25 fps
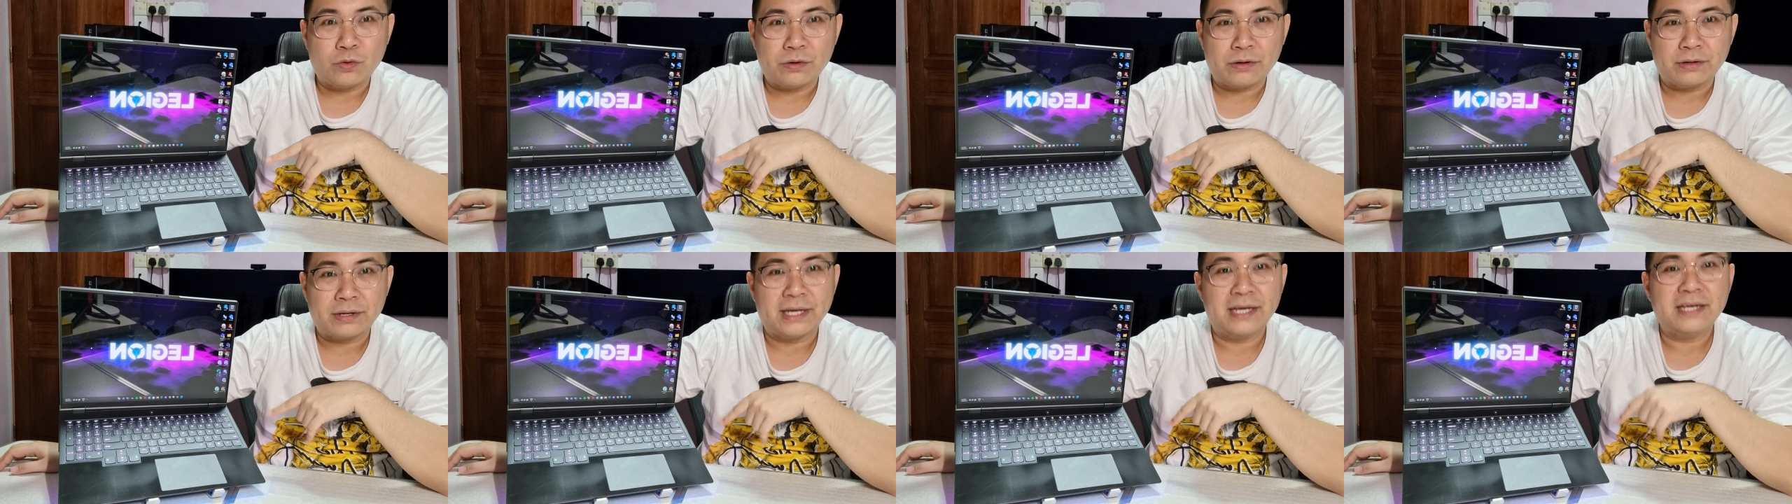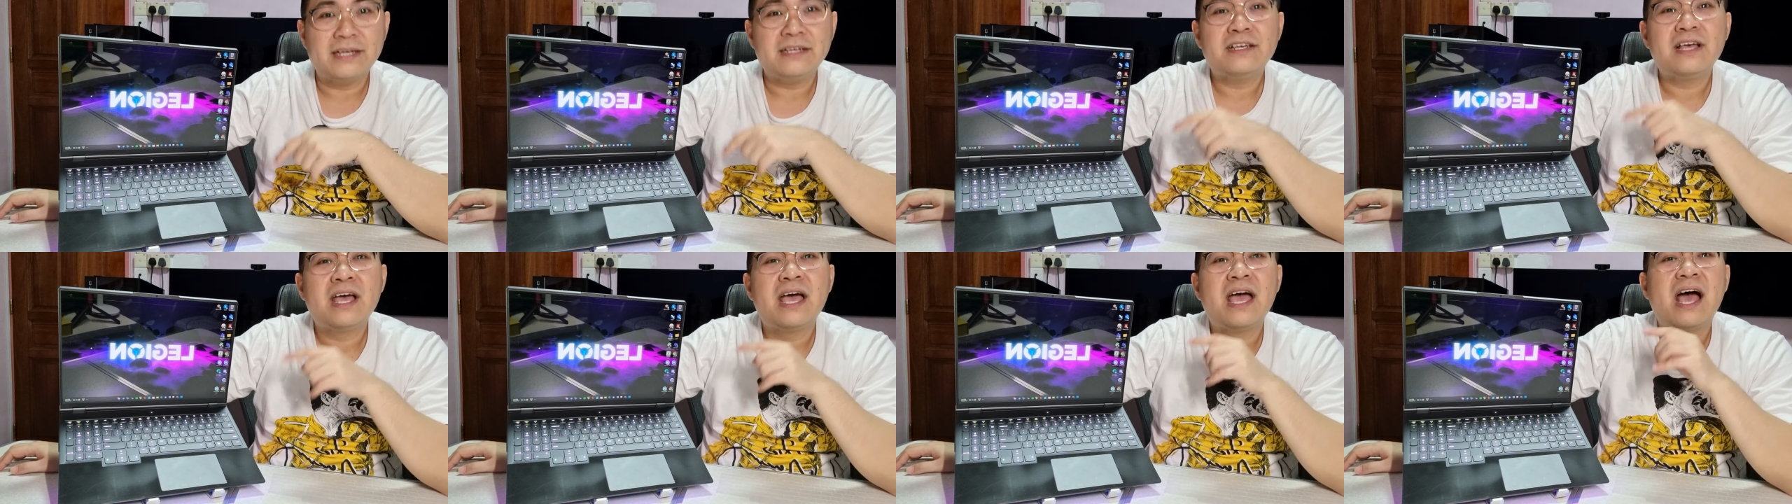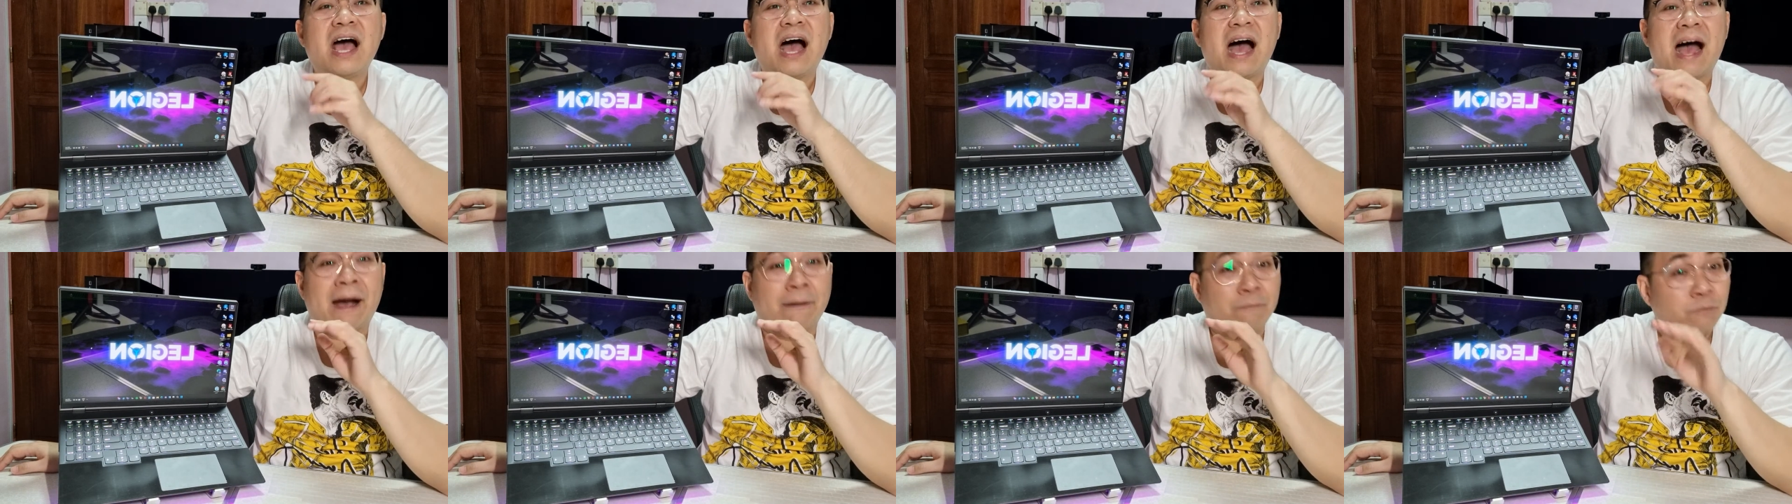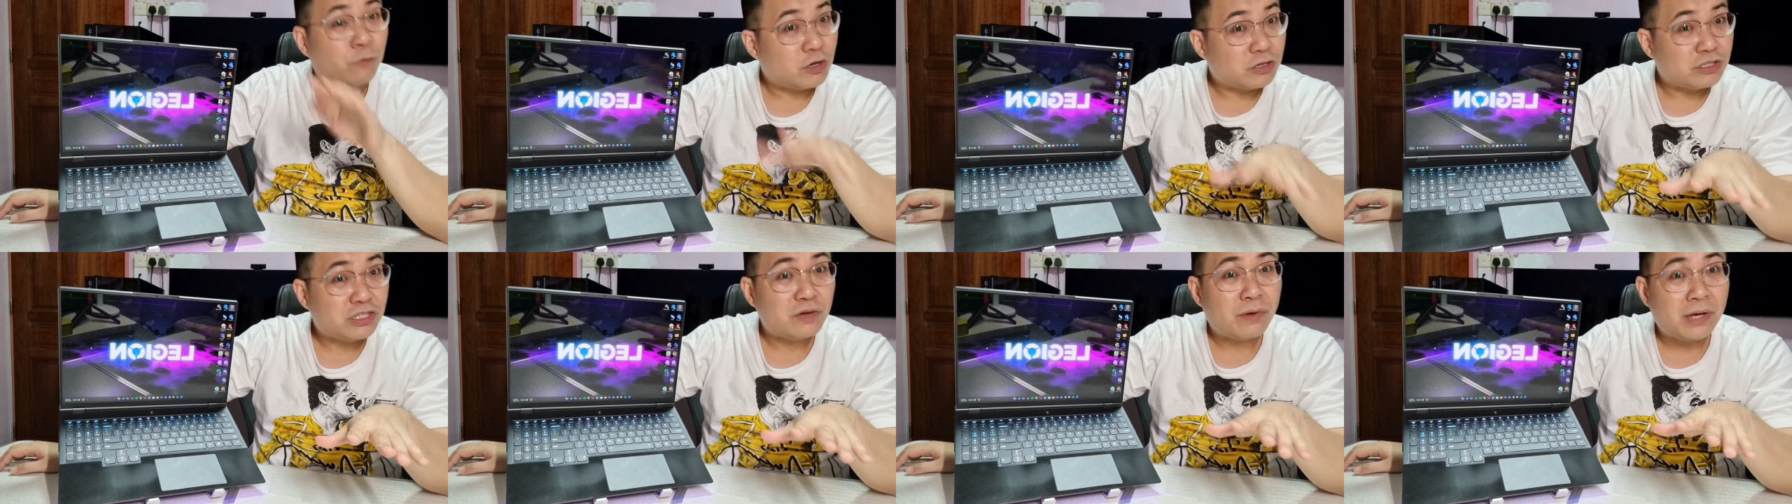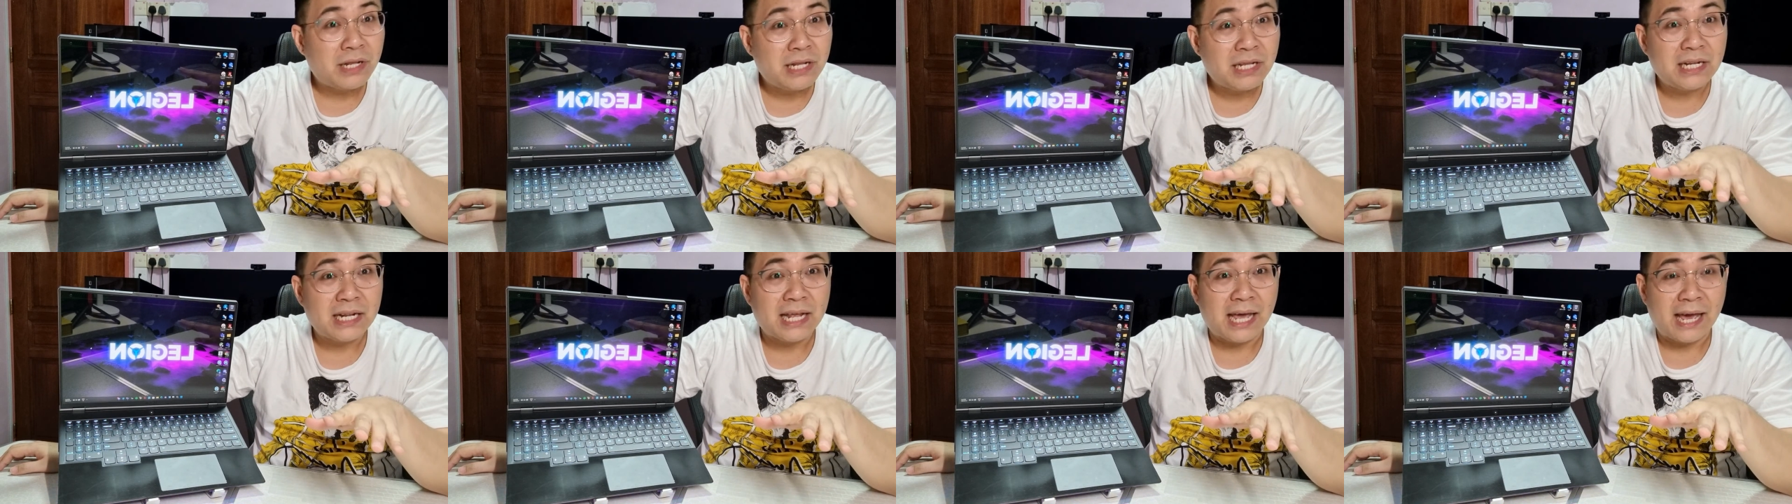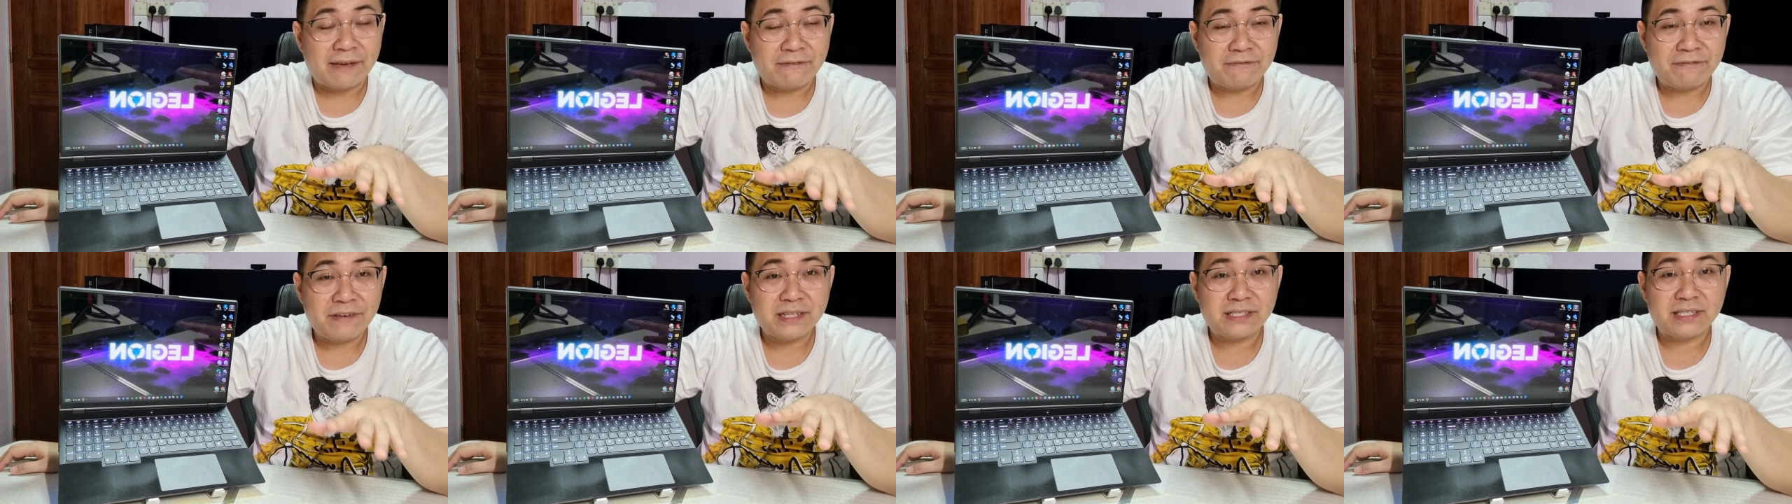Okay, I'm not sure whether they
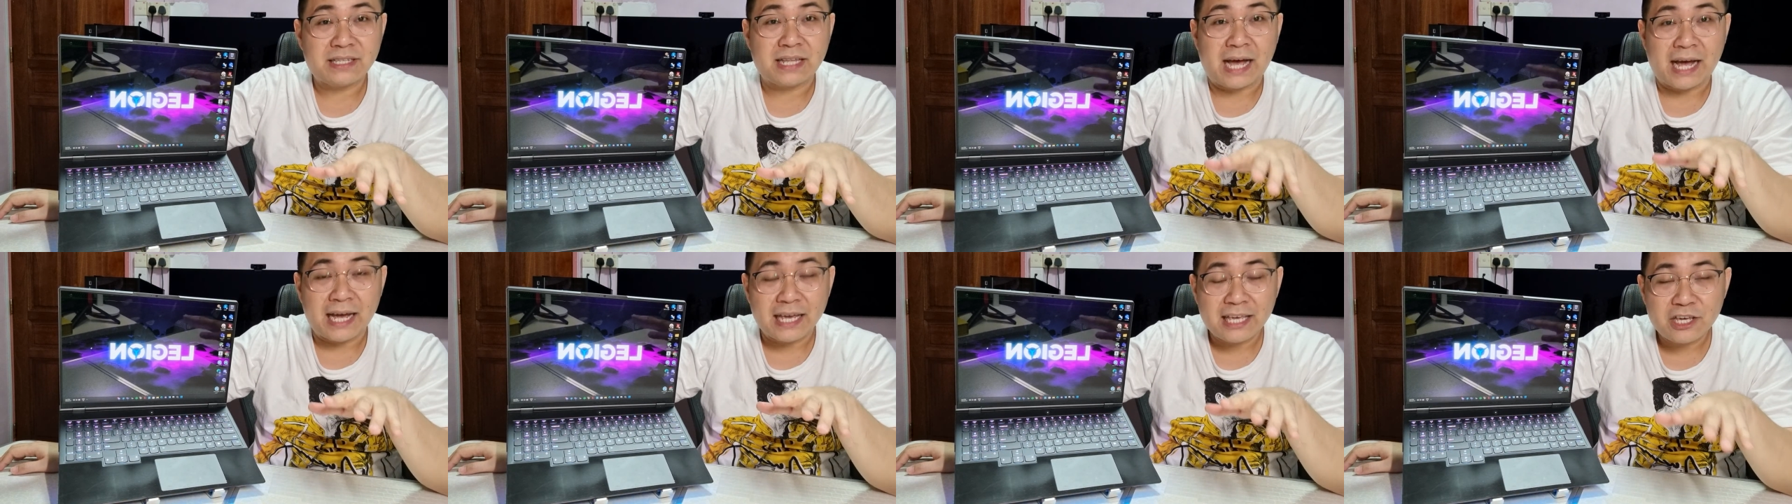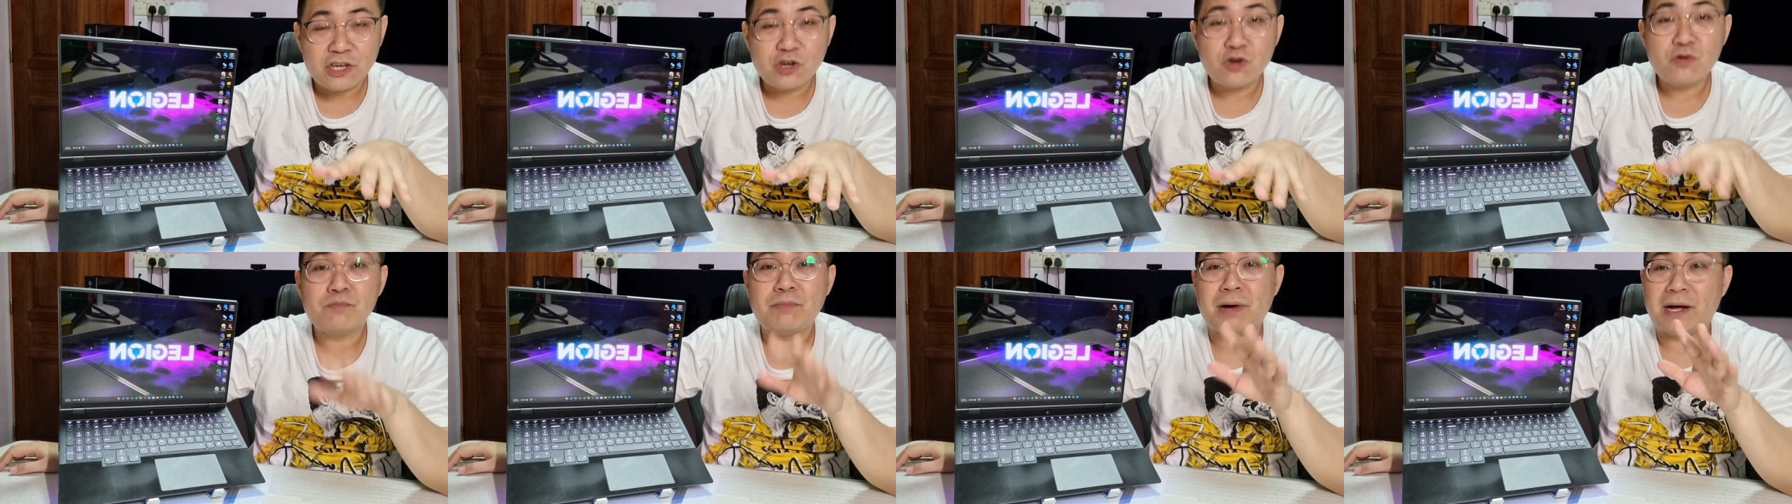fixed the IQ,